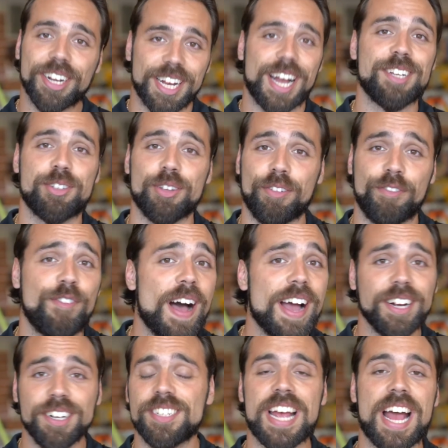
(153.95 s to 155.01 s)
right, guys, so the
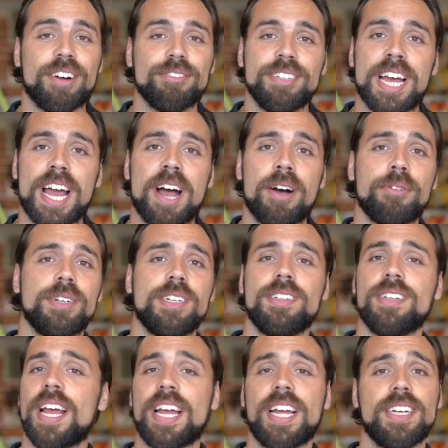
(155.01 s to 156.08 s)
fire's out now,
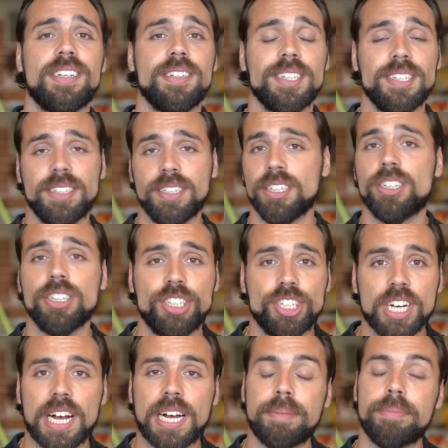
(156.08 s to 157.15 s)
and, and you did a good
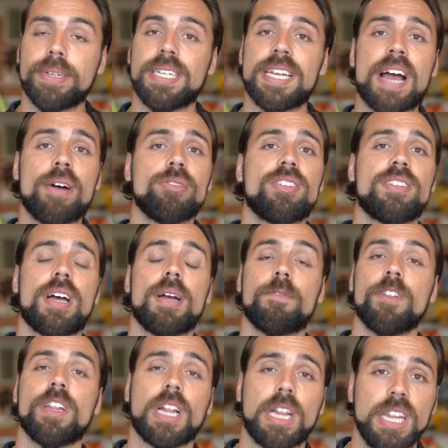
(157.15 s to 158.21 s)
job, but now it's time
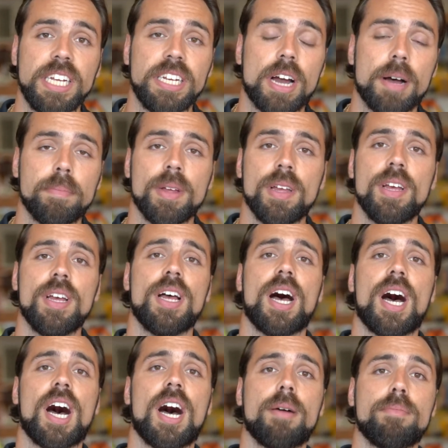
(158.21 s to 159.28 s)
for the cleanup.
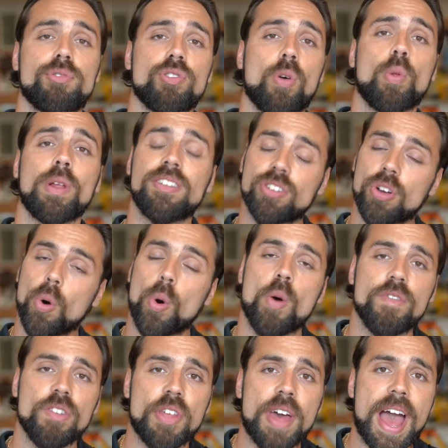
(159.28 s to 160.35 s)
Um, so let's go
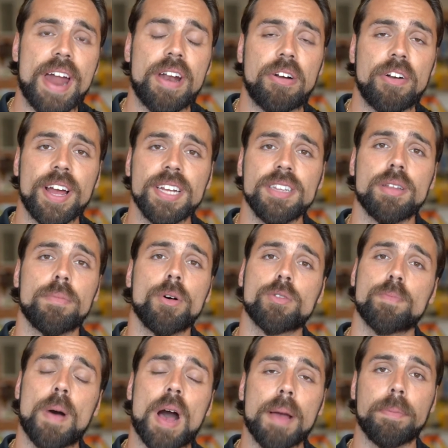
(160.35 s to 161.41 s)
over that, all right? The
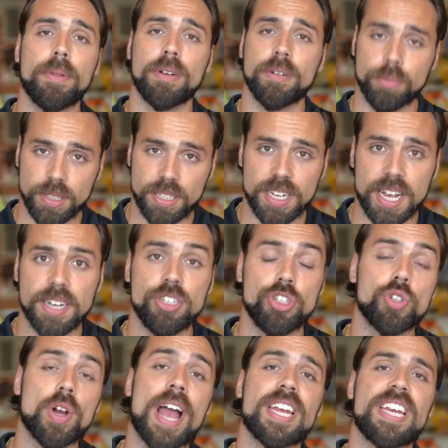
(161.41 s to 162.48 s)
most popular, we said, is
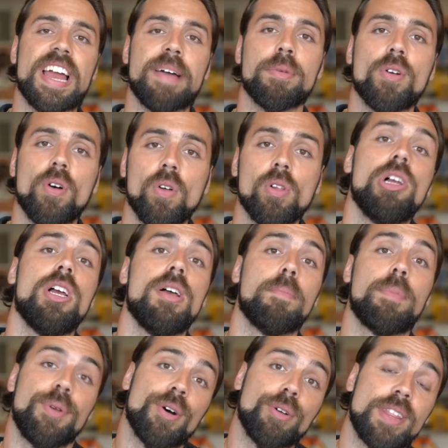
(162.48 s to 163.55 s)
dry chemical,
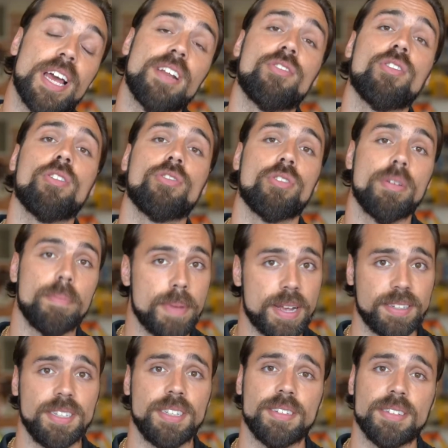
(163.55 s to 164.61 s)
but note that is also the
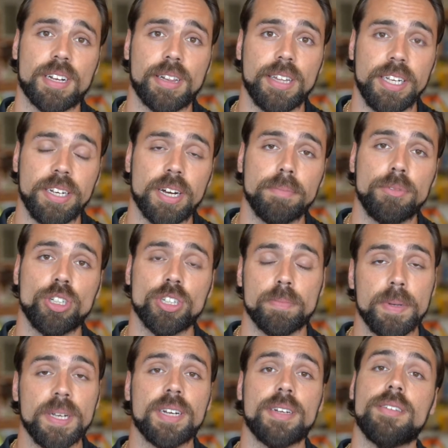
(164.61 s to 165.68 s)
messiest to clean up
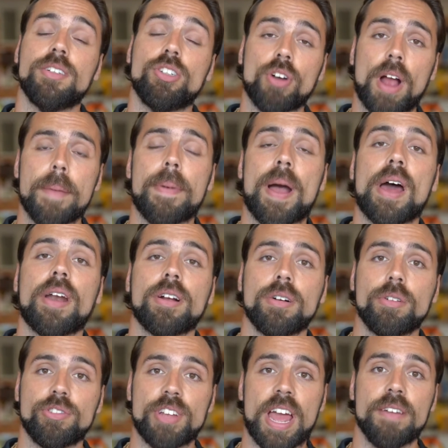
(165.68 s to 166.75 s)
just because the dry powder
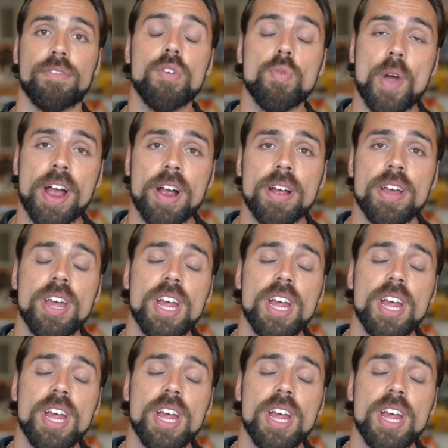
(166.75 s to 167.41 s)
goes everywhere.